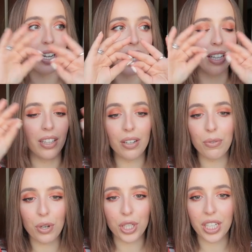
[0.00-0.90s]
I
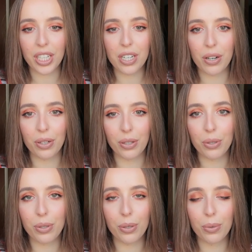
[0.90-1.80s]
love watching it on
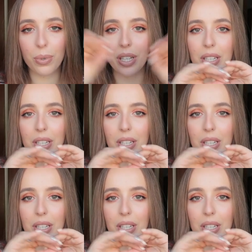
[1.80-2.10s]
YouTube.